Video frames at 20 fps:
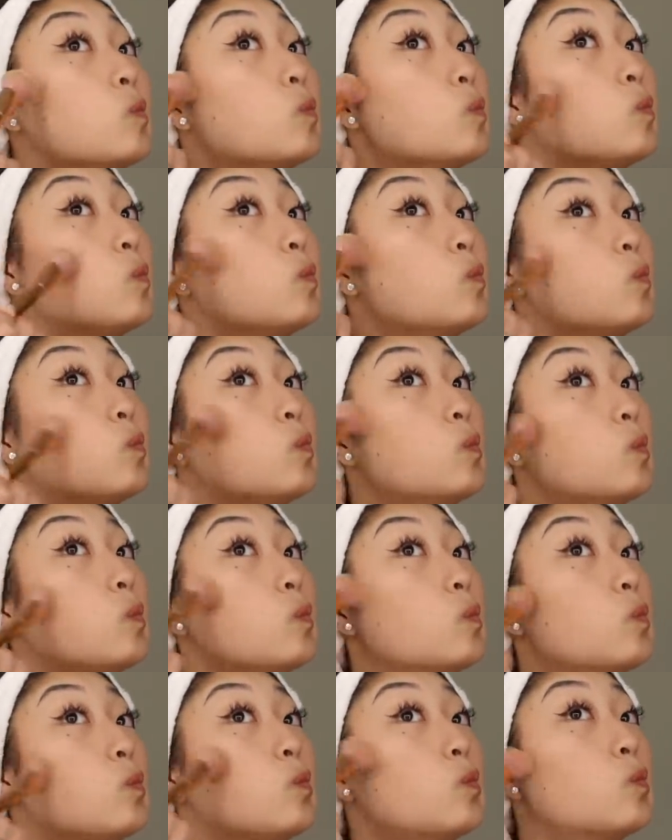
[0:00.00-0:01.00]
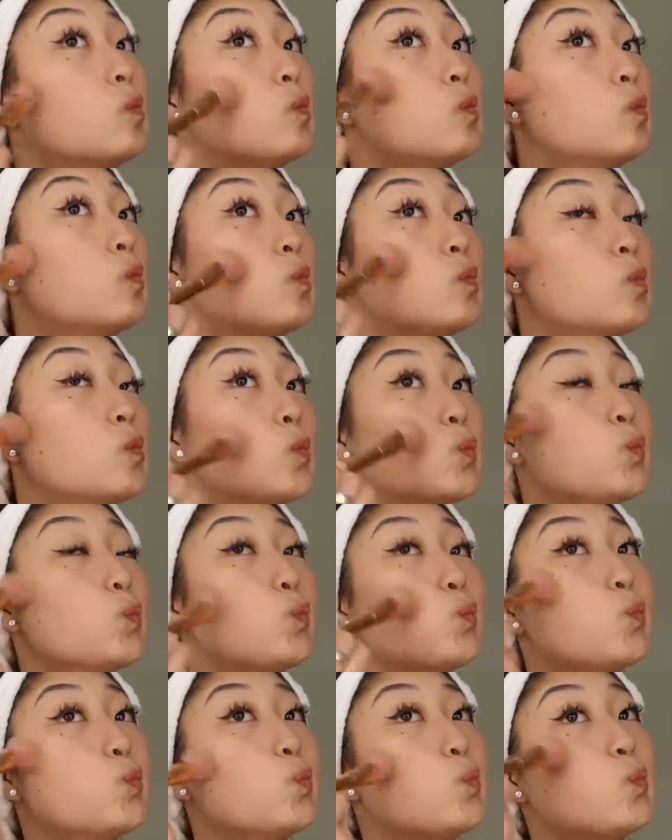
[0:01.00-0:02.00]

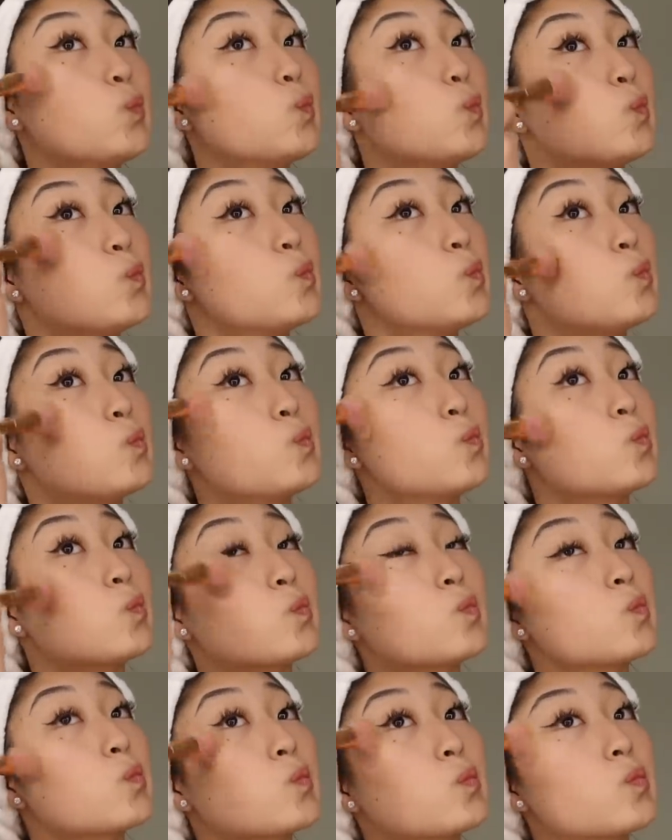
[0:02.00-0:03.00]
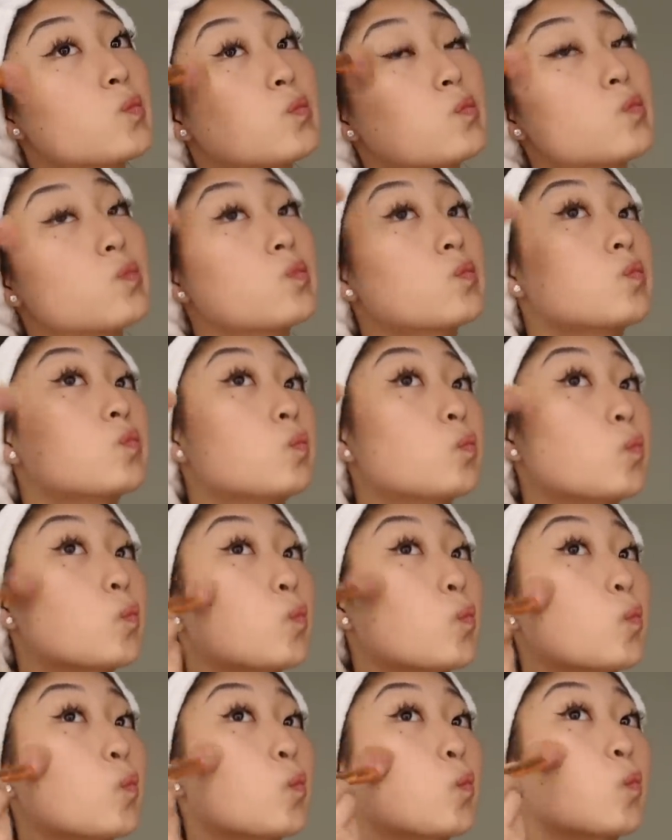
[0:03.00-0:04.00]

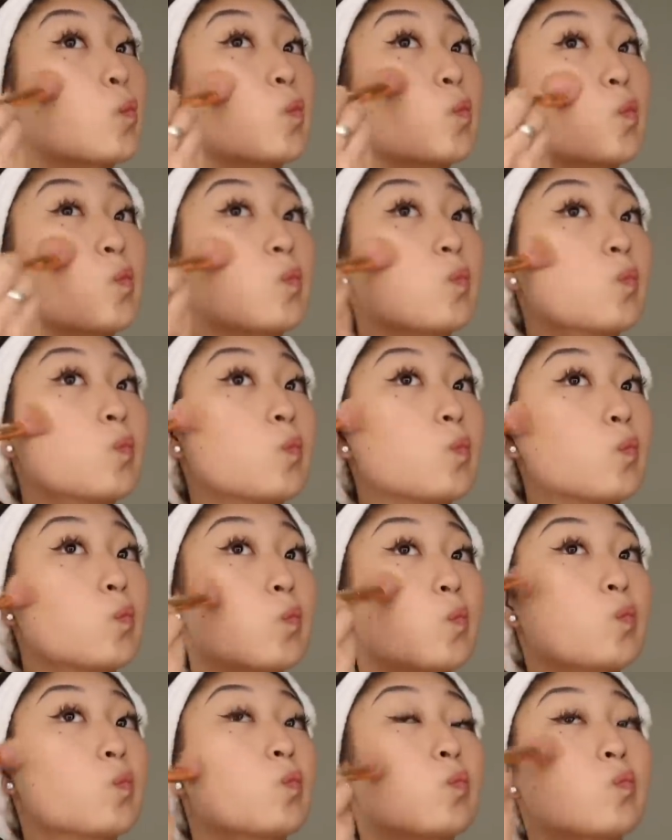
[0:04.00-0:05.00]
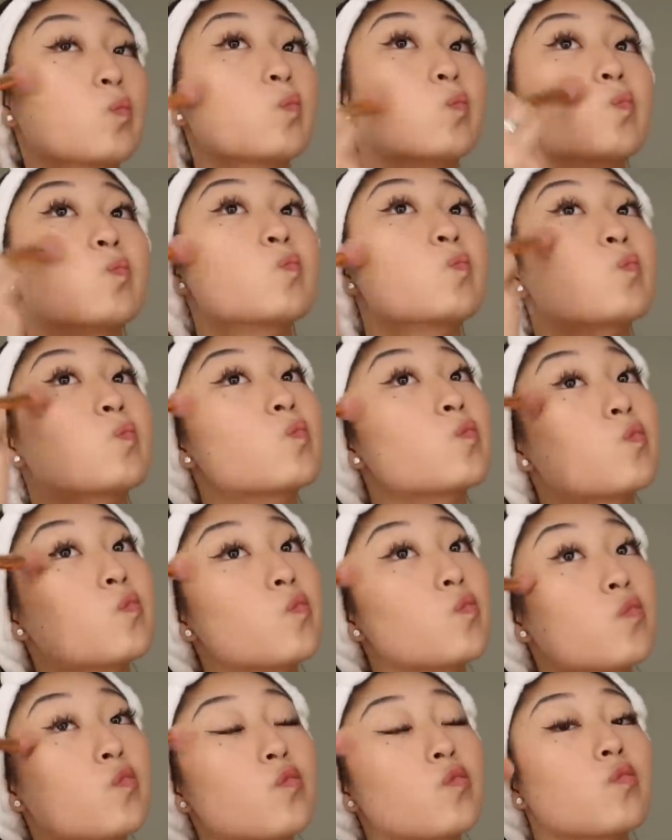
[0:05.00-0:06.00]

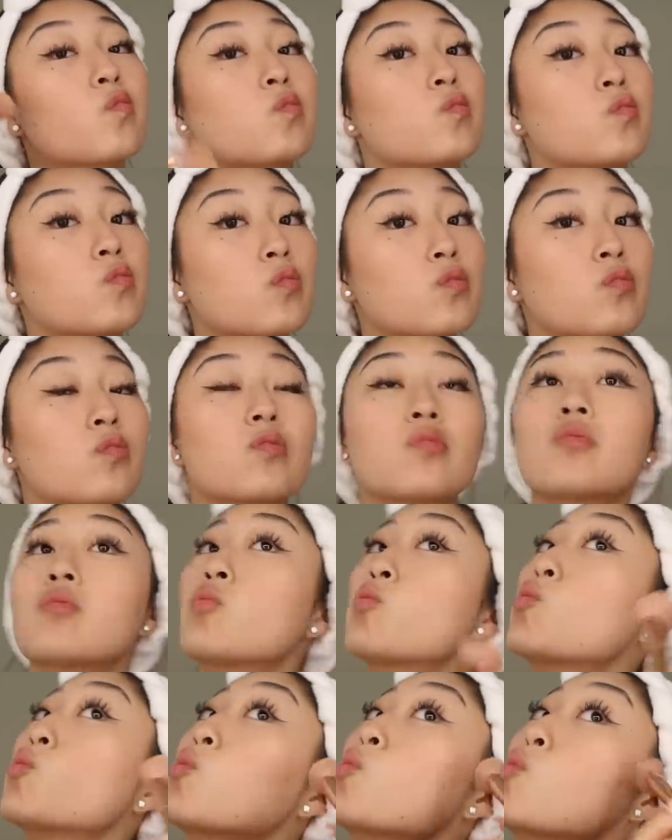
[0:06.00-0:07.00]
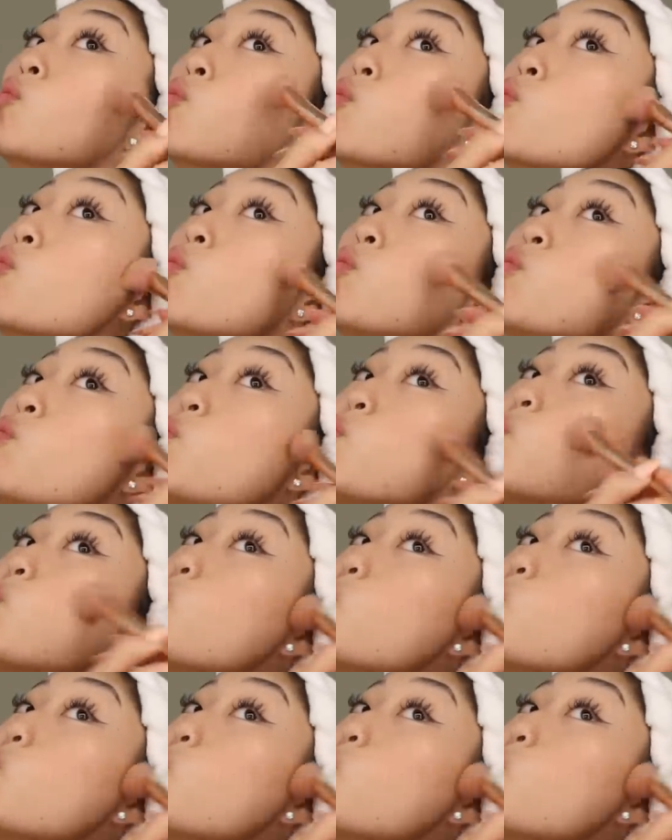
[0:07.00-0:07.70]
Nothing is said.